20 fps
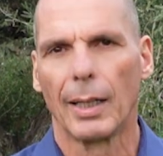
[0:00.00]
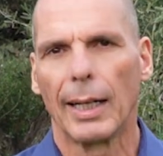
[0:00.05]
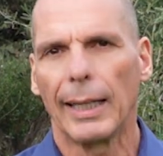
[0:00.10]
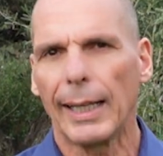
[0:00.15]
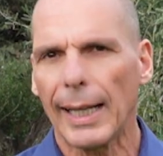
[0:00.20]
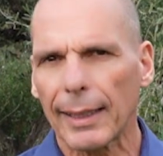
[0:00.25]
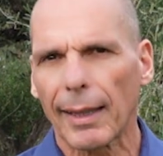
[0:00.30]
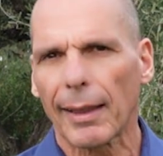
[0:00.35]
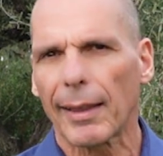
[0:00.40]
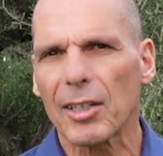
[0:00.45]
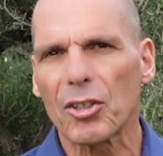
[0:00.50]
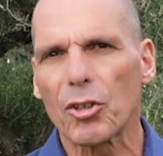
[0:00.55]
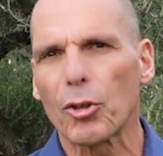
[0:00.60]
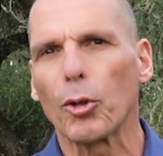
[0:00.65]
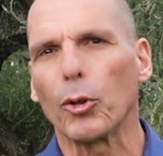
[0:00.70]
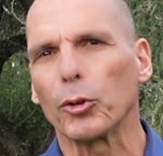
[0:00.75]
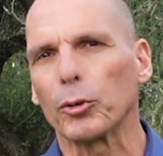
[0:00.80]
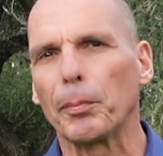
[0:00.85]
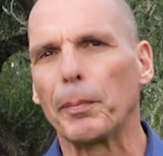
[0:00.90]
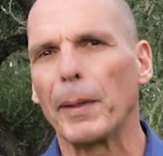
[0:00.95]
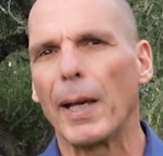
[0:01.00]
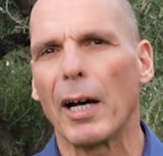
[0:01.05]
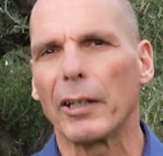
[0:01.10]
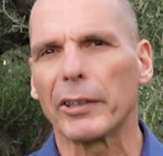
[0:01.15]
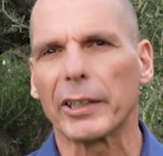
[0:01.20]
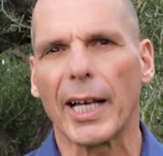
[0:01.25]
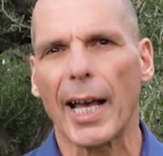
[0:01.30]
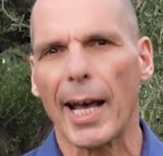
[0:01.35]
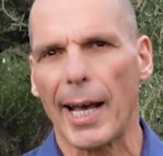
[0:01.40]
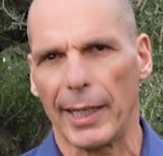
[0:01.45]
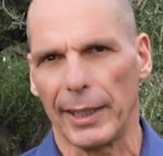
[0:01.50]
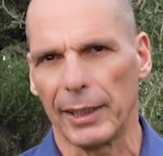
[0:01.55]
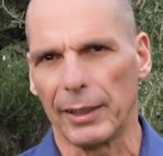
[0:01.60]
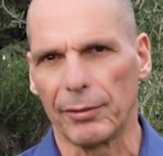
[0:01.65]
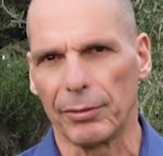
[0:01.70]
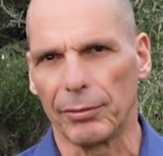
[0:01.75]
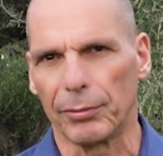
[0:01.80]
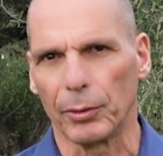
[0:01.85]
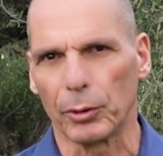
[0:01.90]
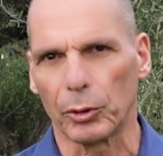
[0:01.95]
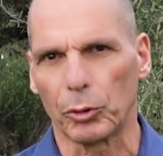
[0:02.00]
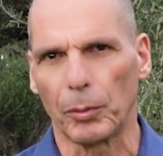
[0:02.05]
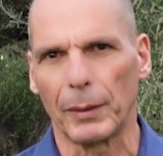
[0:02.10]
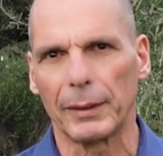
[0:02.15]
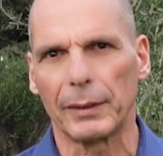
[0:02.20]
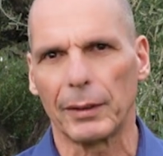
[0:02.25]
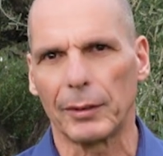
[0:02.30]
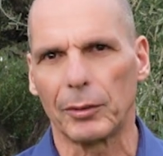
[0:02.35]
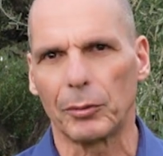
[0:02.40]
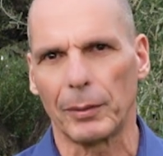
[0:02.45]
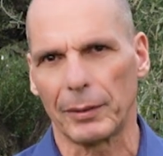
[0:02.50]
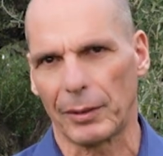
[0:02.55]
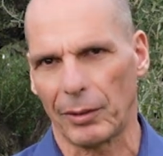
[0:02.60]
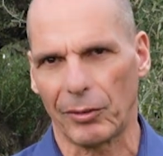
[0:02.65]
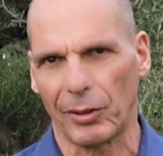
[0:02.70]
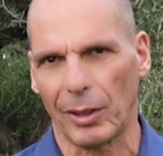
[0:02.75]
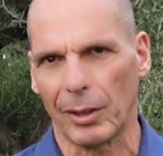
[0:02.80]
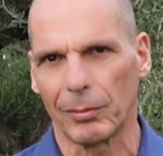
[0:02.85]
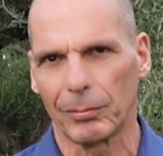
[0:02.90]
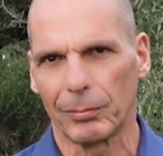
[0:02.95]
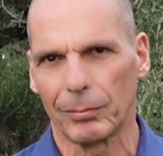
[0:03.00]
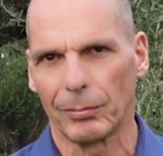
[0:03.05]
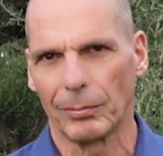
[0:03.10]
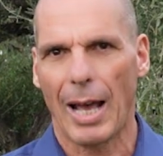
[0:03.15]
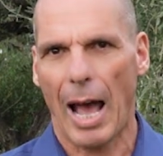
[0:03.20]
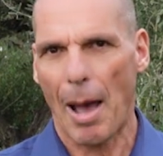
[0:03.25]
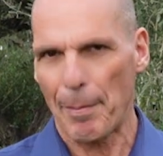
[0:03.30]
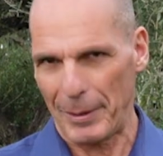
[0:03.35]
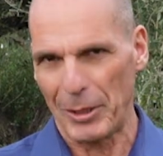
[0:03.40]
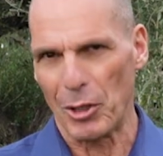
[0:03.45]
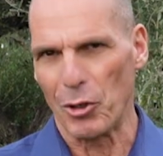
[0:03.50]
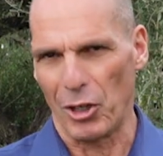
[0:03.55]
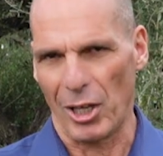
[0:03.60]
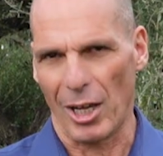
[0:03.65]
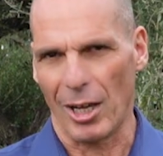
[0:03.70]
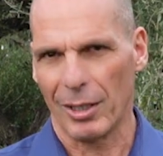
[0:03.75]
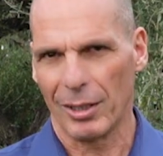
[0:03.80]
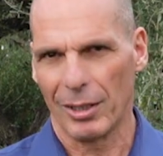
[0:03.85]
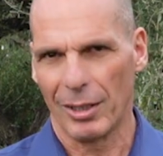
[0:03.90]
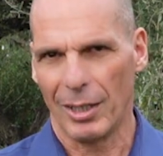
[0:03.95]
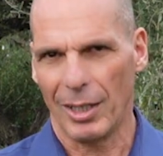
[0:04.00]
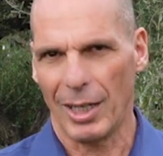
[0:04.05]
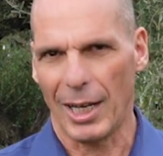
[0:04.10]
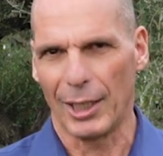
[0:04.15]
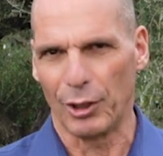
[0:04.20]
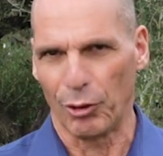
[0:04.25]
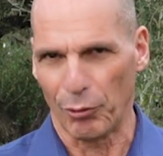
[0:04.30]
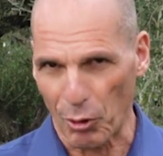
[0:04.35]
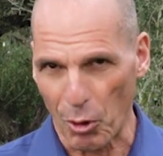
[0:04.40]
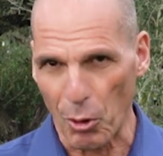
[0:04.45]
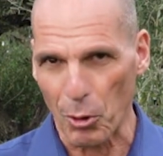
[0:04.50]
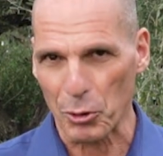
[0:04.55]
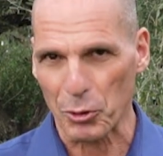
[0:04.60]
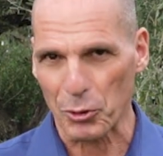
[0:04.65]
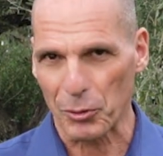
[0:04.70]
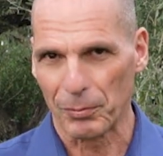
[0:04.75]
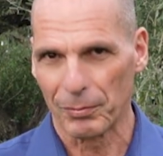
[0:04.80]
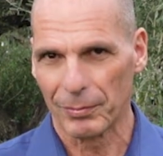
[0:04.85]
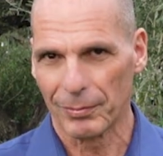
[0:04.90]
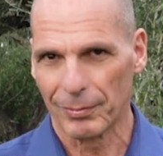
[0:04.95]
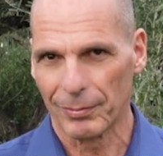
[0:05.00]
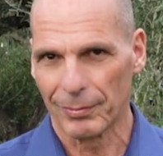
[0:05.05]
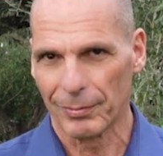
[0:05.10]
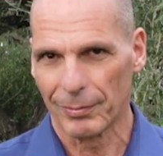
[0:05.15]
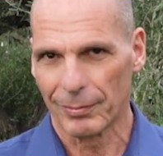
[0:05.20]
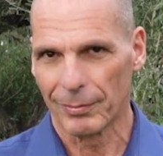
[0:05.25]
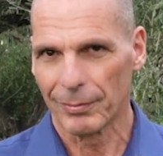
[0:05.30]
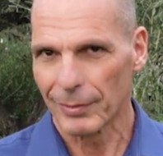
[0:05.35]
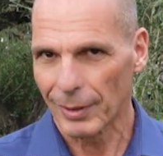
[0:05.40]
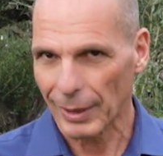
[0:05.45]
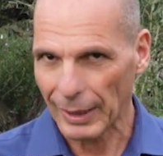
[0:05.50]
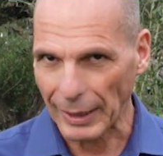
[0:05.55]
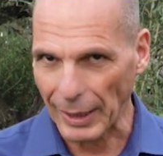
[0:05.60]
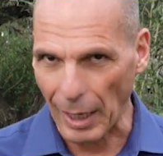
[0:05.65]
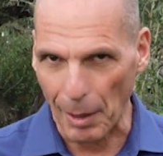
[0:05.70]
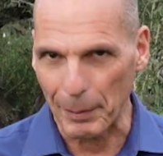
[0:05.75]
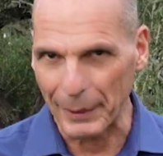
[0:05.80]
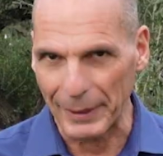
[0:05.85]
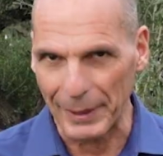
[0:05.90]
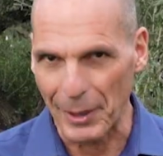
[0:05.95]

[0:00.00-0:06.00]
Let this thought be our guide for 2023. Happy New Year, and of course, Carpe